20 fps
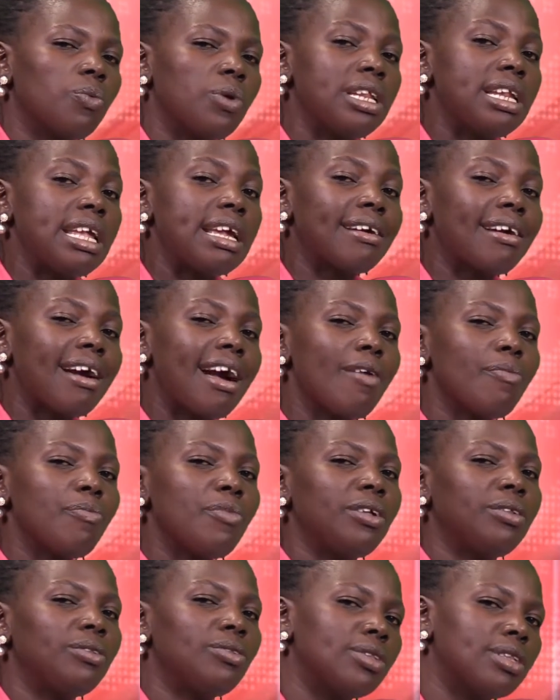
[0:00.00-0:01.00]
when they come
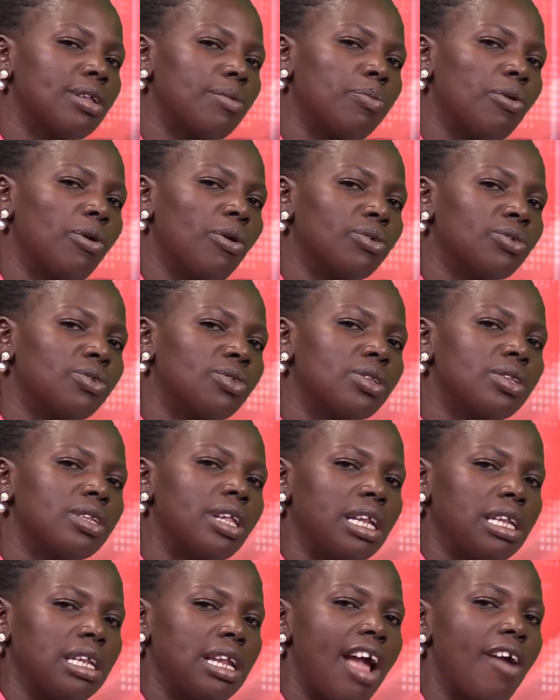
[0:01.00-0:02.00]
in to support,
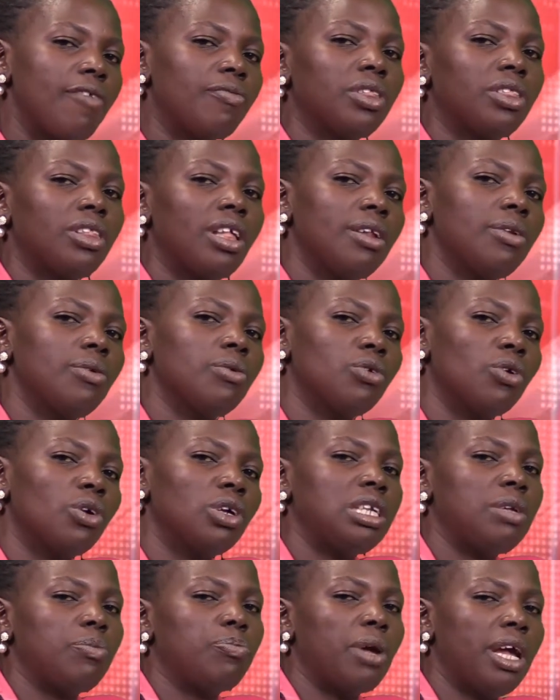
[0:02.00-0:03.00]
then everything will
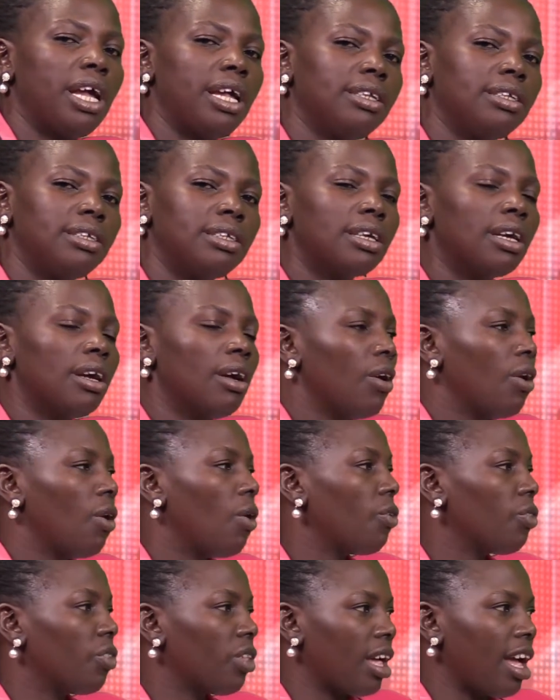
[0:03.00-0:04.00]
not depend
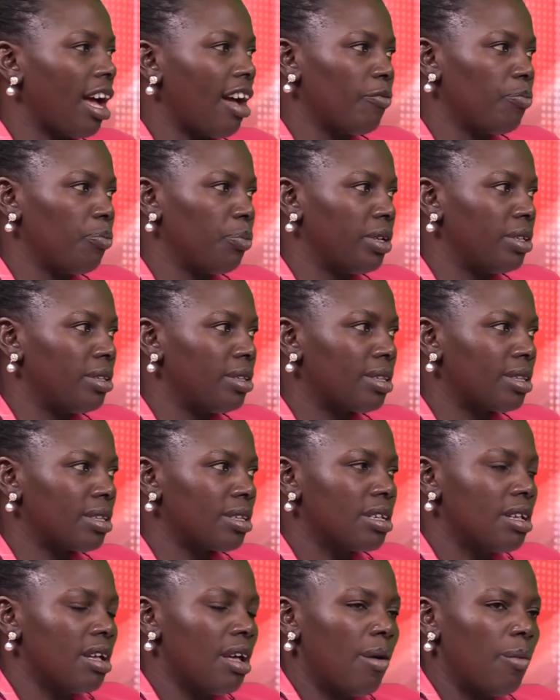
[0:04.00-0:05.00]
on the government.
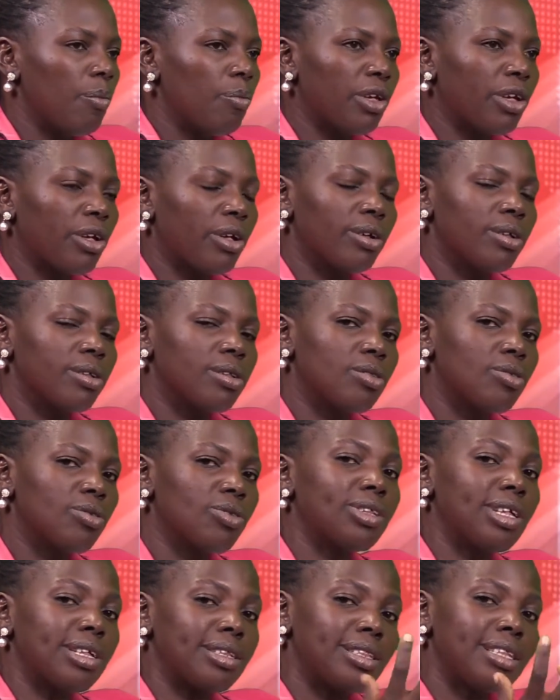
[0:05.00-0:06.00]
Because to
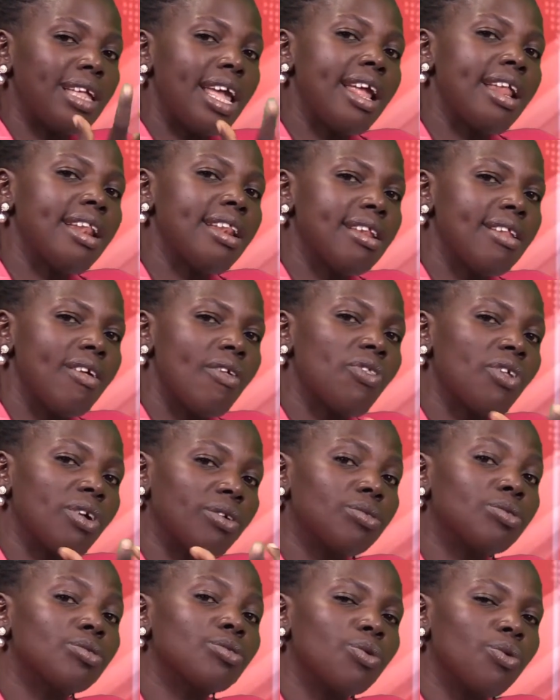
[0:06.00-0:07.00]
sustain the
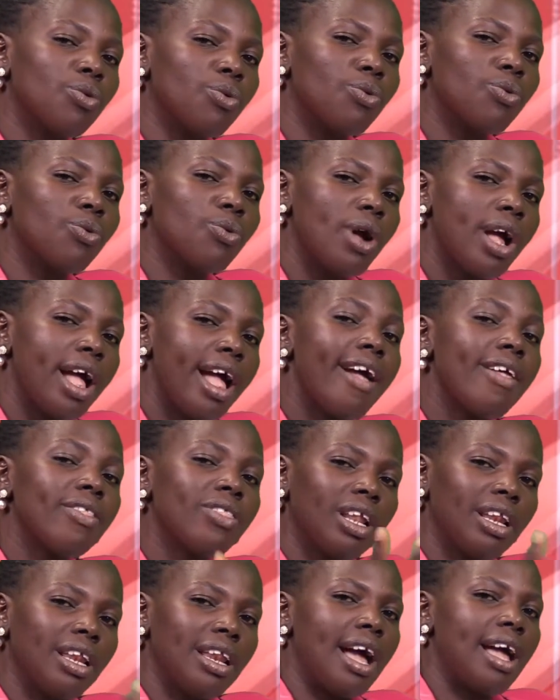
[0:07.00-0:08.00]
school and
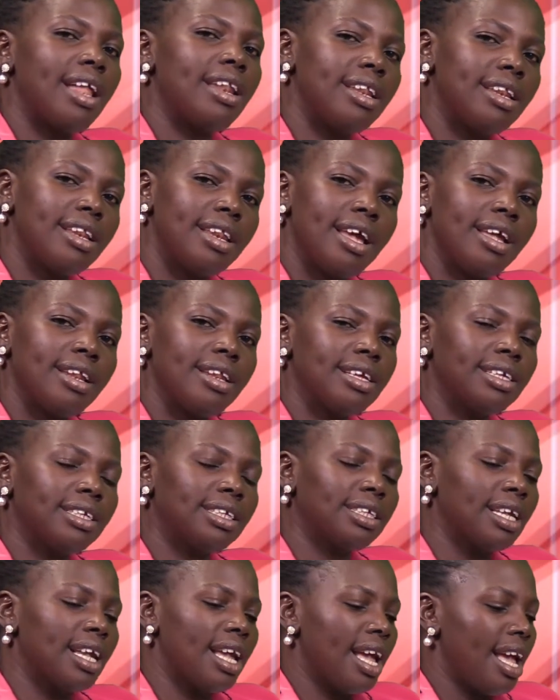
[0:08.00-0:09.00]
the
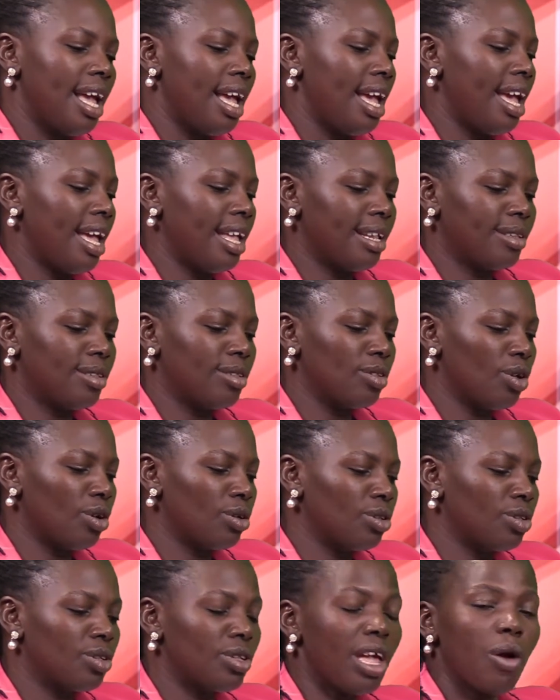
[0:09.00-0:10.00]
learners, it is
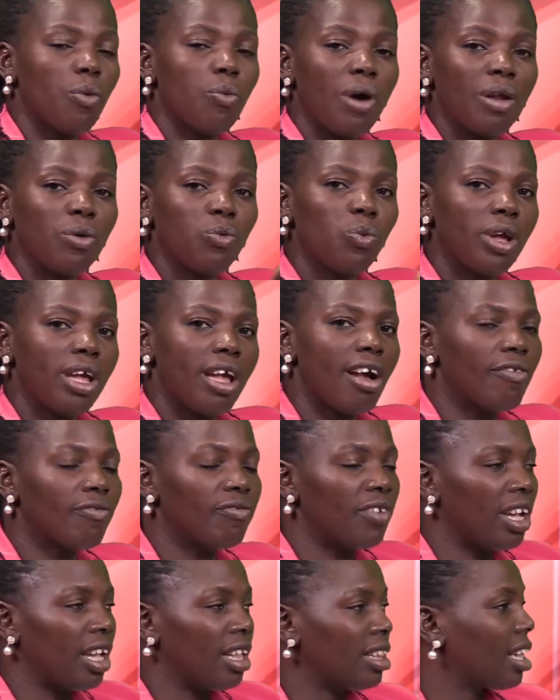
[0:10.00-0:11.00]
not a one-way
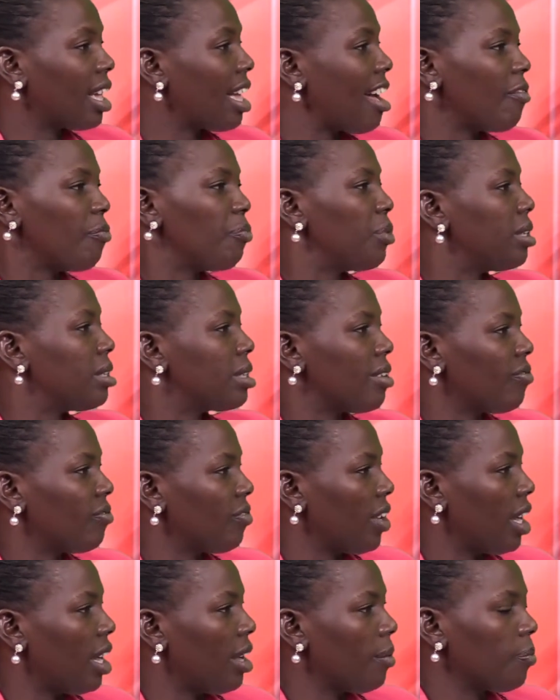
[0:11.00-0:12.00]
affair, the government's
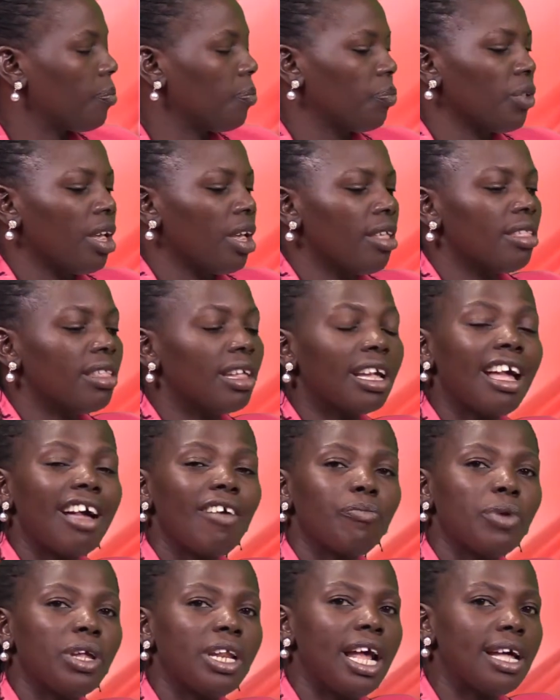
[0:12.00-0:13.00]
affair. The
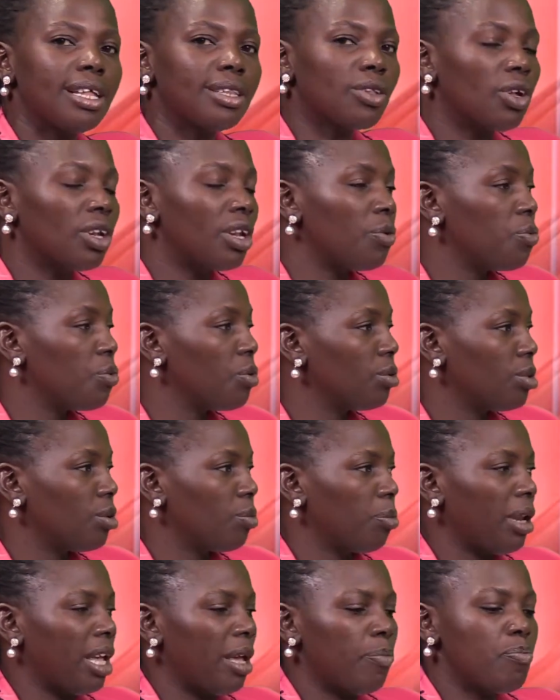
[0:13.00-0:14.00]
government has got a role to
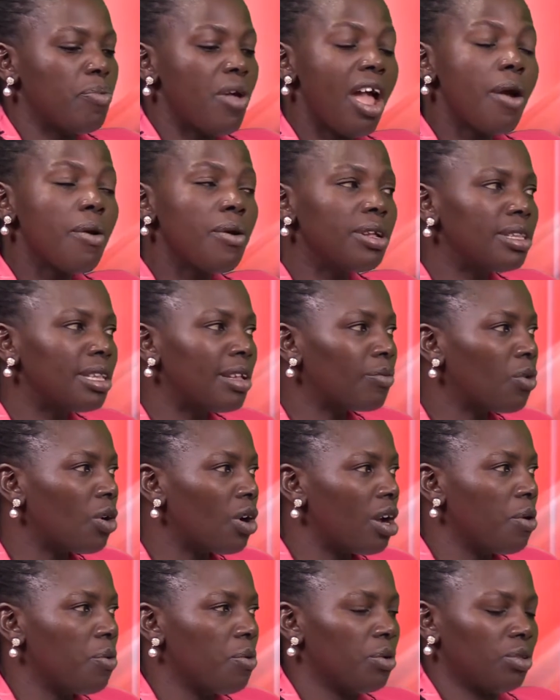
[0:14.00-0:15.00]
play. Parents have
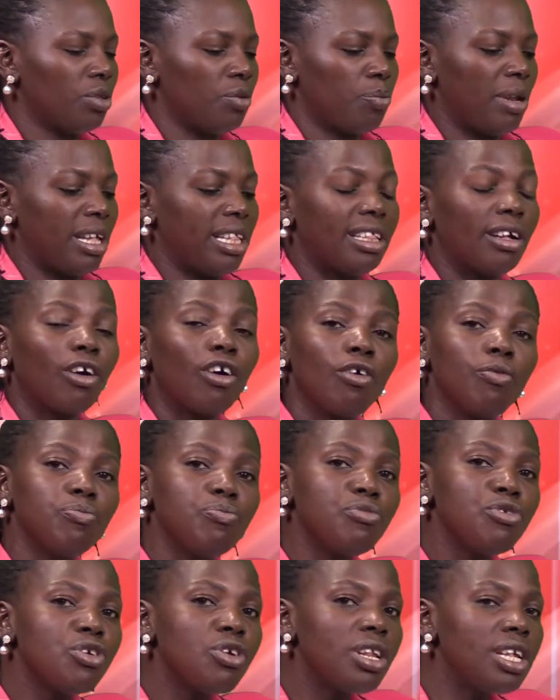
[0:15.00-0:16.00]
got a role to play. The
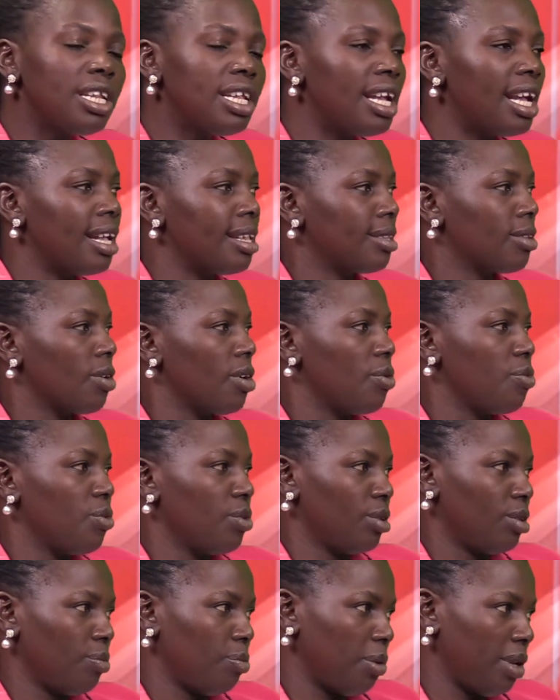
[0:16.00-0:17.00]
community has got a
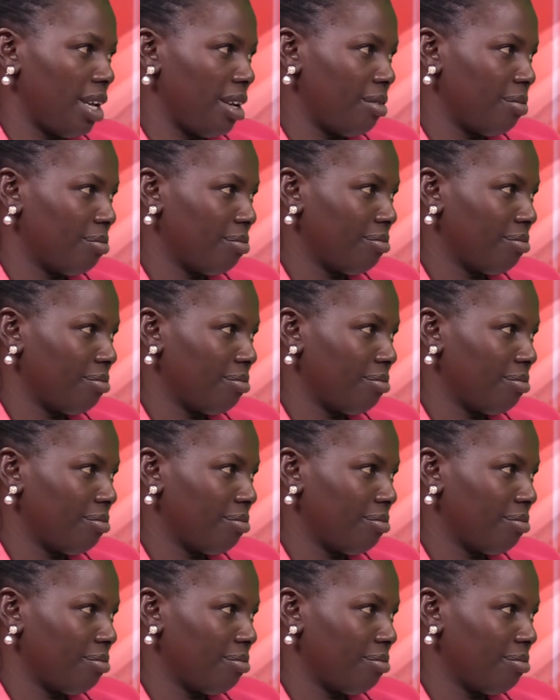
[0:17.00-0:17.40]
role to play,